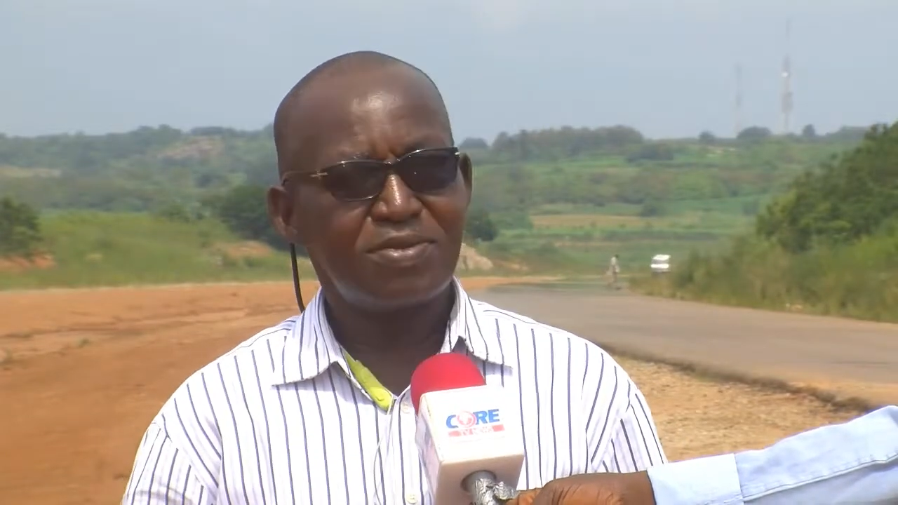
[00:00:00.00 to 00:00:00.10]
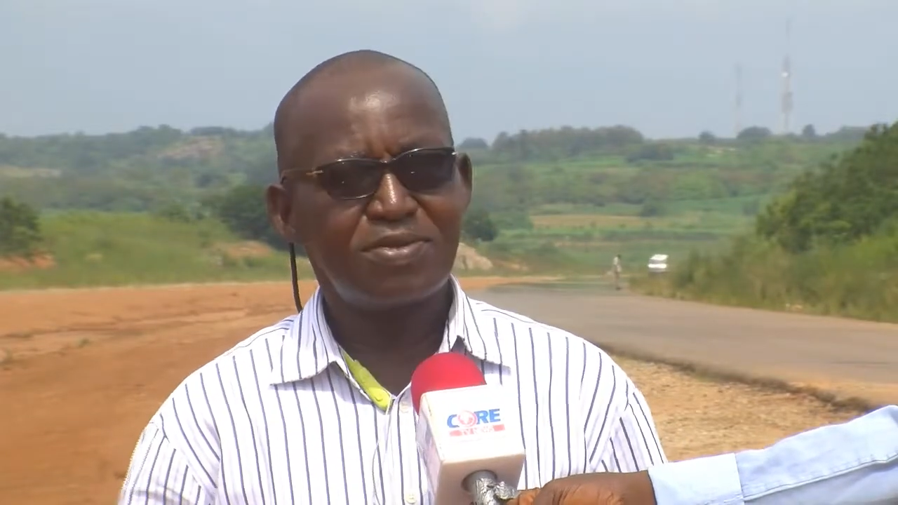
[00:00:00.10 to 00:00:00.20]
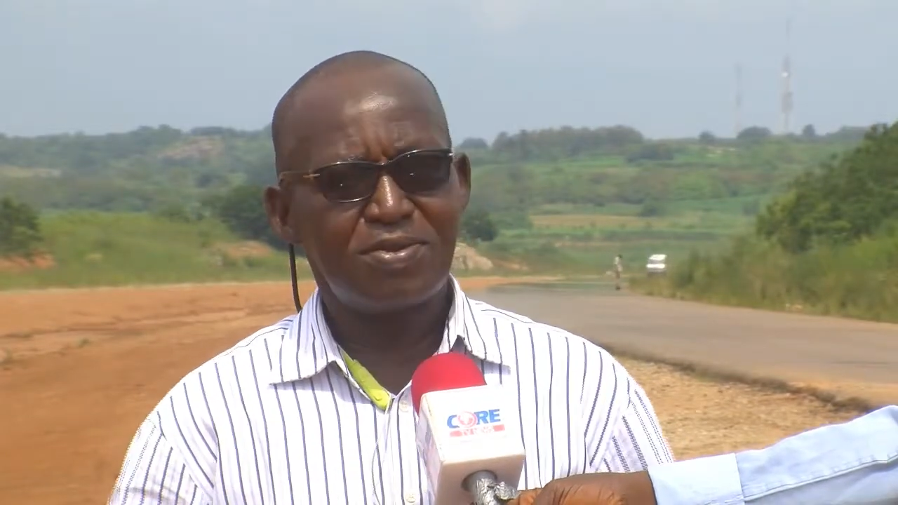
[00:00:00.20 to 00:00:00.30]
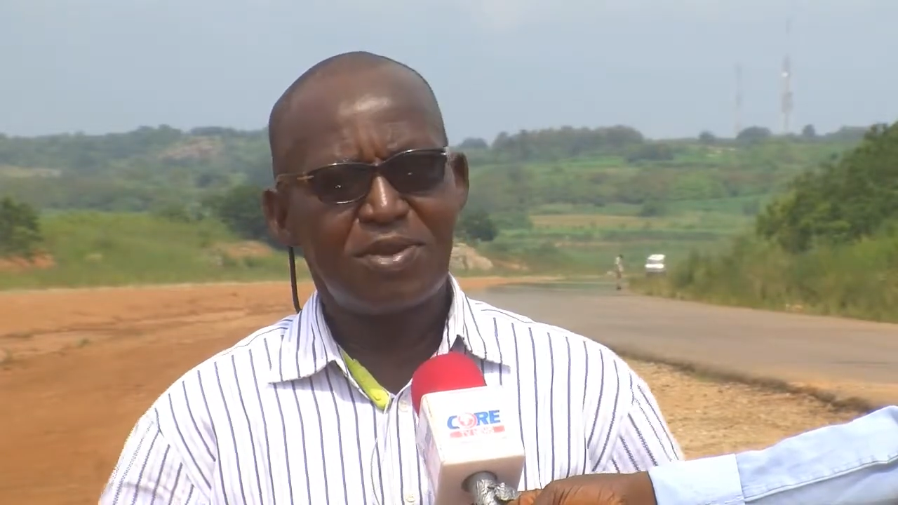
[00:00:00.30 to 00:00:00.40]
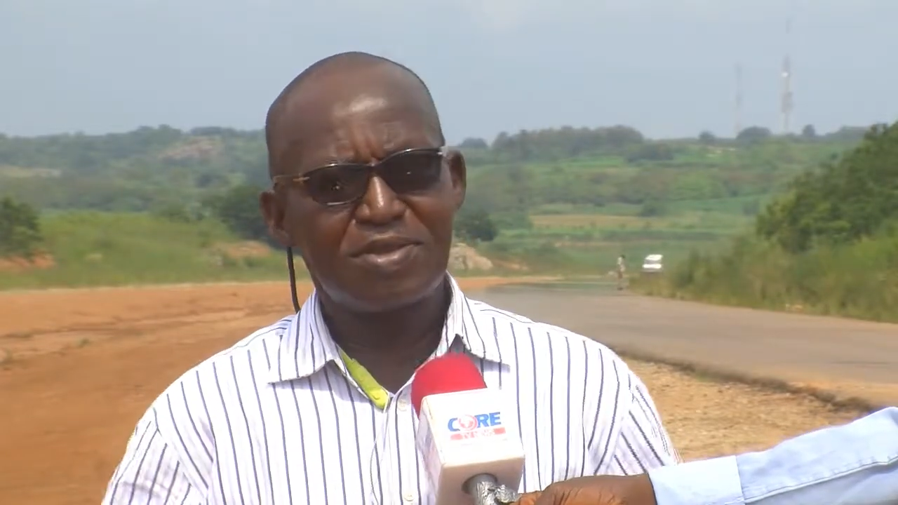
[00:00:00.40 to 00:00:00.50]

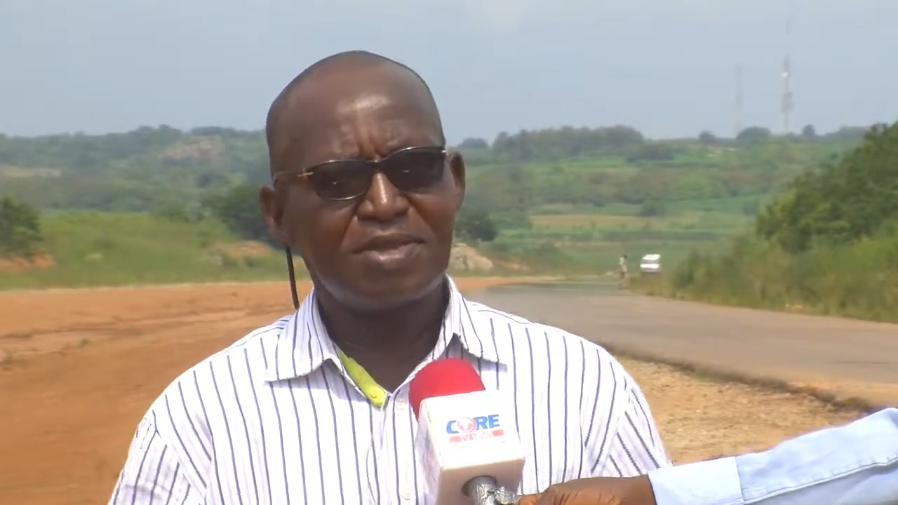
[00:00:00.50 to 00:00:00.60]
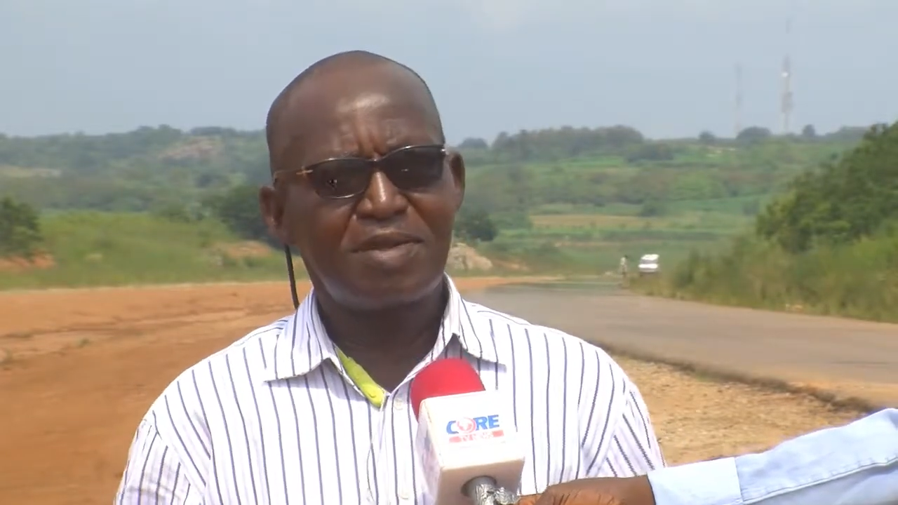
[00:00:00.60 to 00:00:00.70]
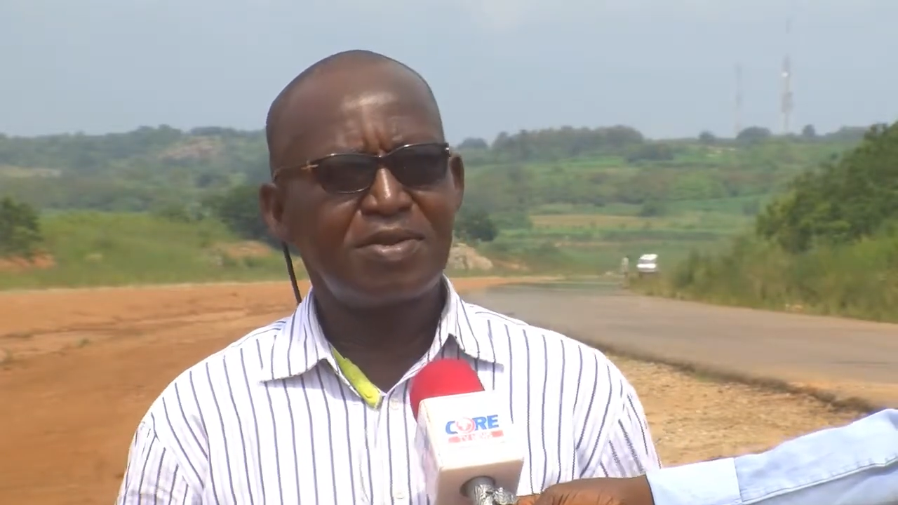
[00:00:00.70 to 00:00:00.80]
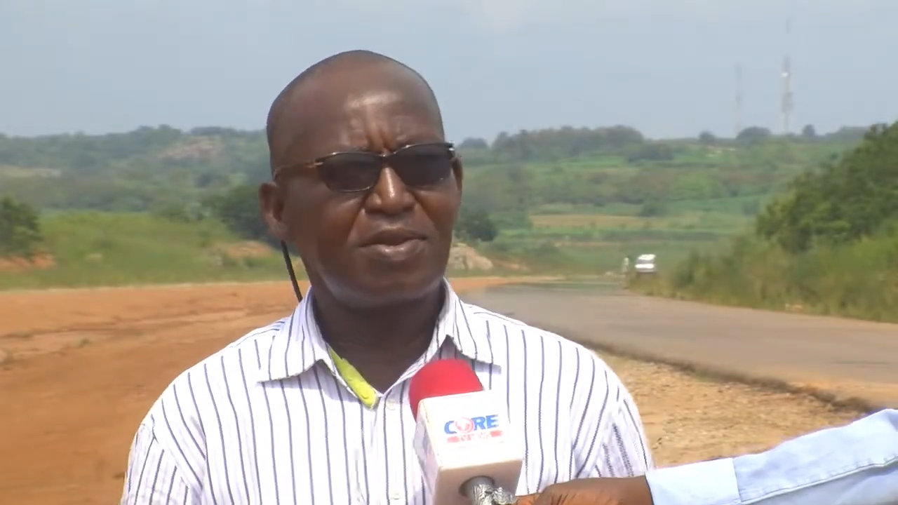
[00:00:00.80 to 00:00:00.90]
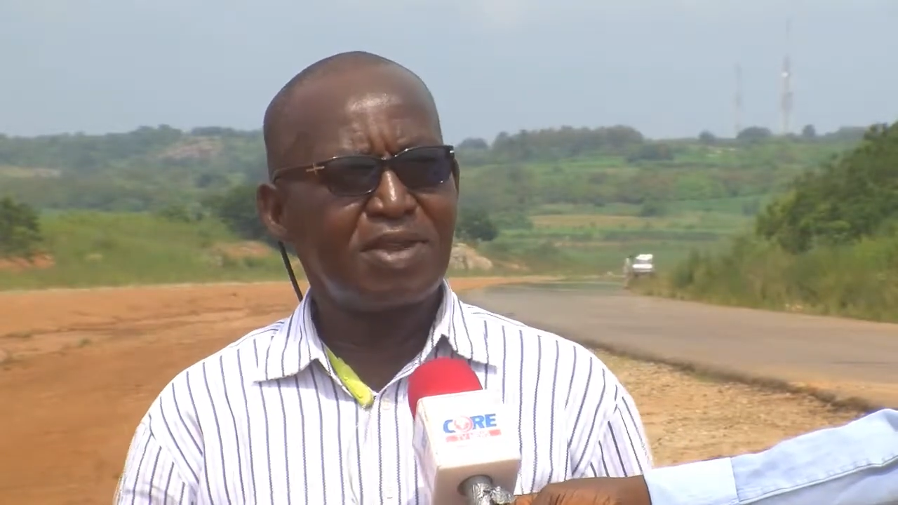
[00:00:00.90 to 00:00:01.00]
So at the
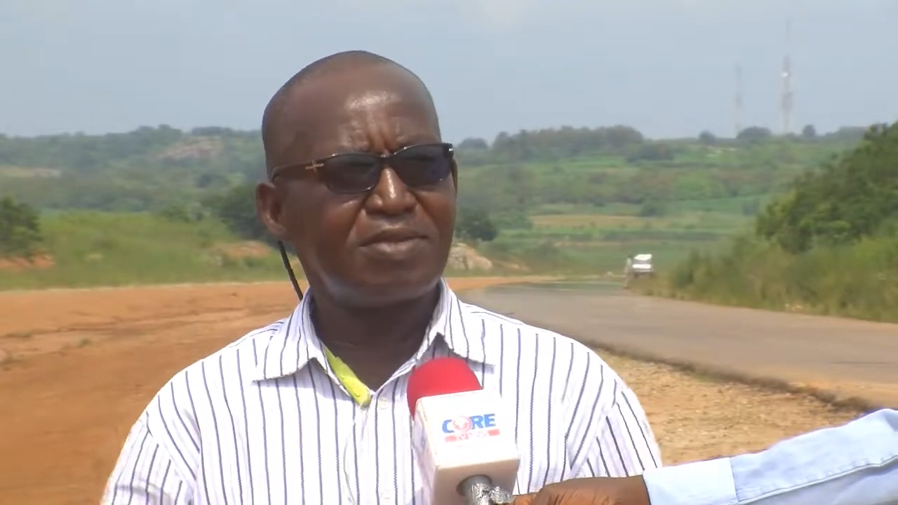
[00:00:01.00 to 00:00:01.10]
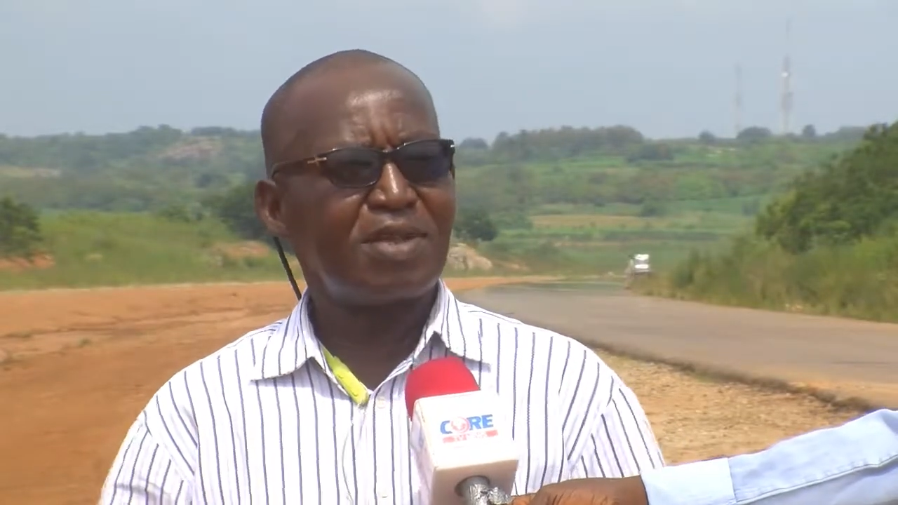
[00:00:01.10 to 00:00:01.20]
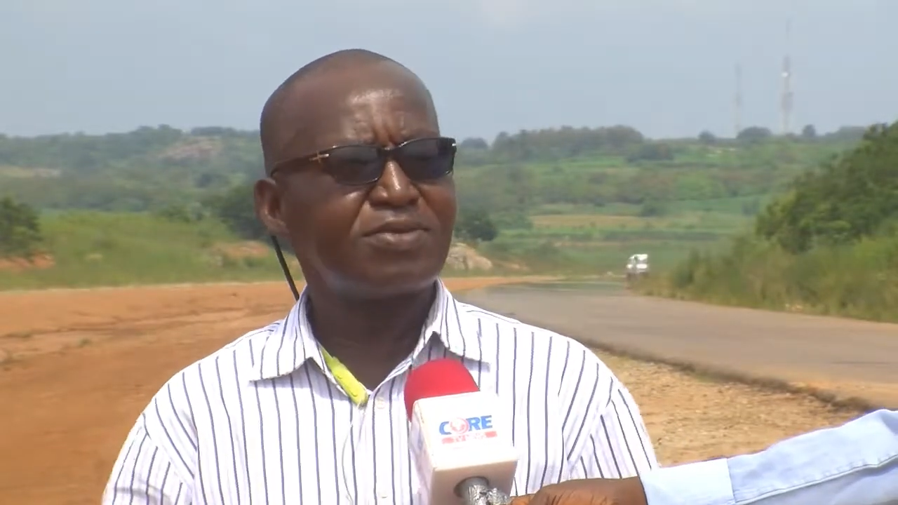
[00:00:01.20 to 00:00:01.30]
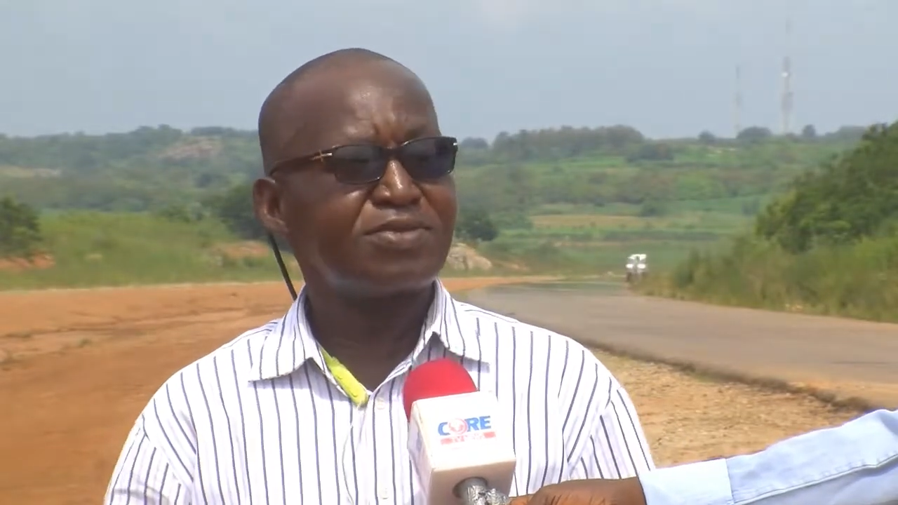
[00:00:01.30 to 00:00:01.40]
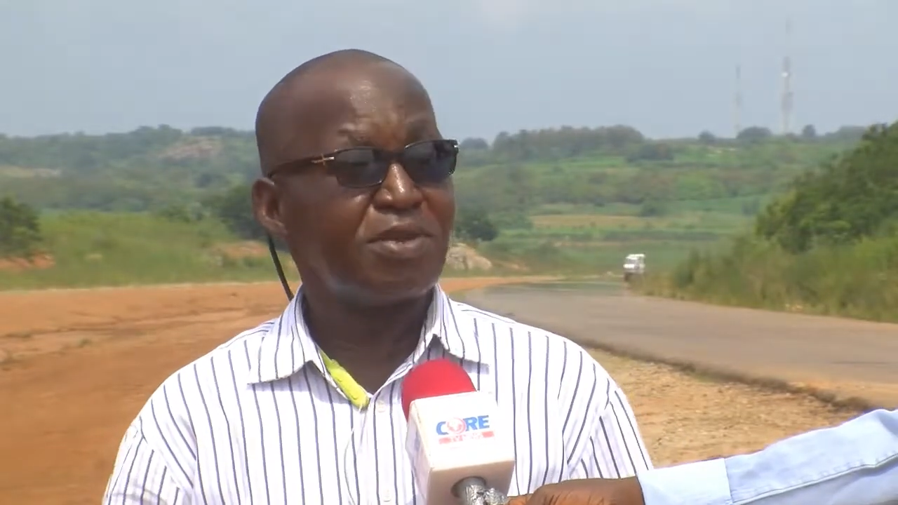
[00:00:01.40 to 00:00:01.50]
time, the contractor
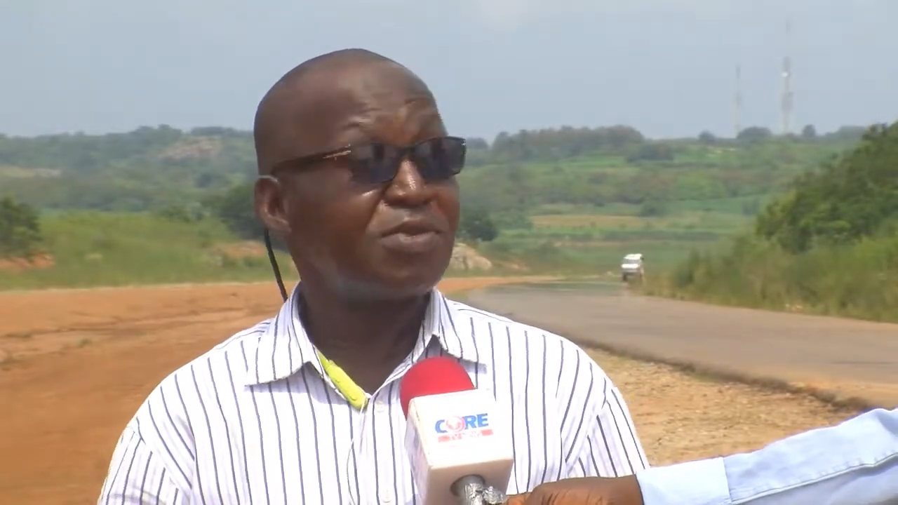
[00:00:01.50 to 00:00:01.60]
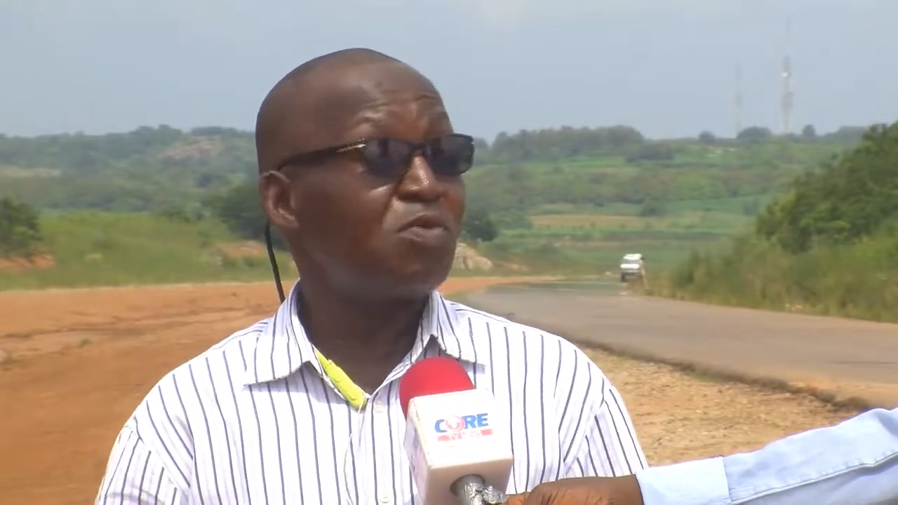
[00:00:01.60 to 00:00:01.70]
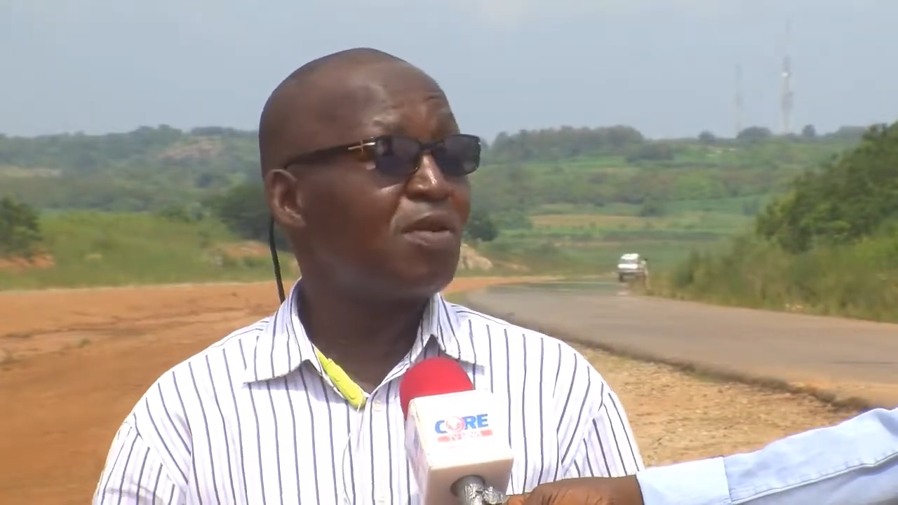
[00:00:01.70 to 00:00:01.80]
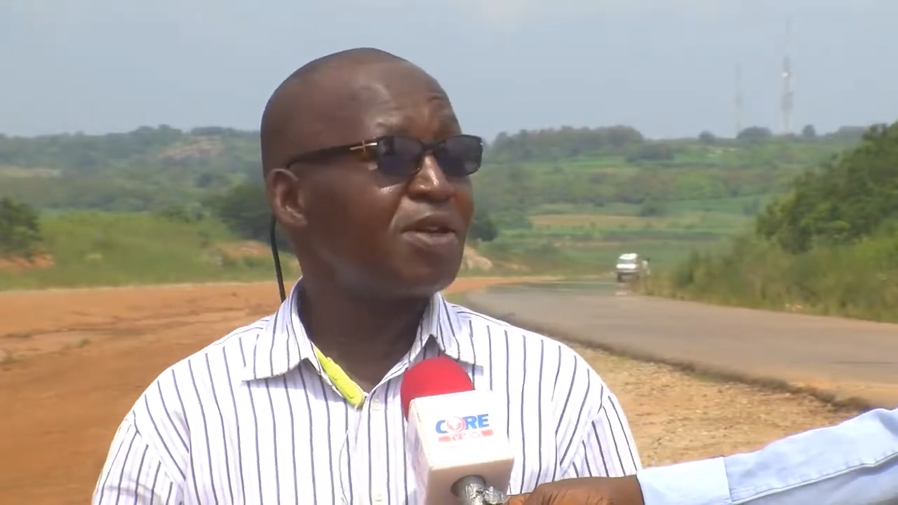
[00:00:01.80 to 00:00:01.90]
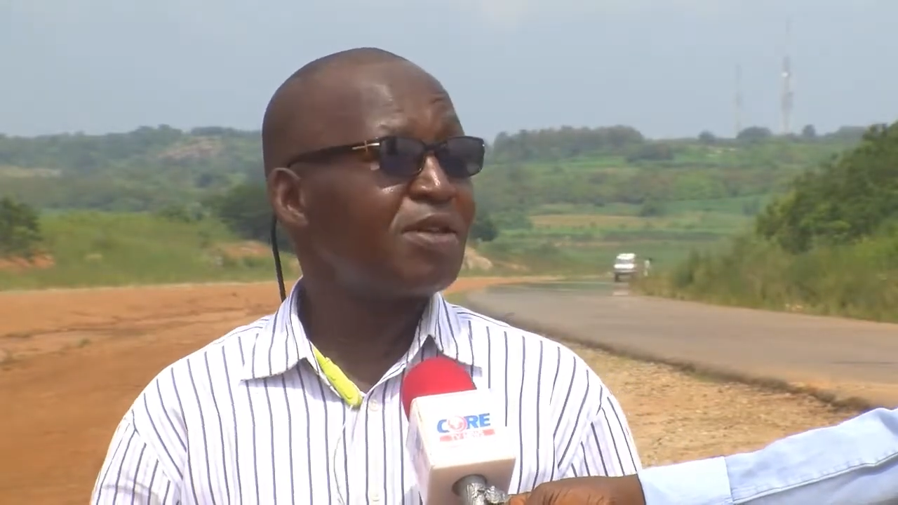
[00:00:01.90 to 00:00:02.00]
had to stop the work.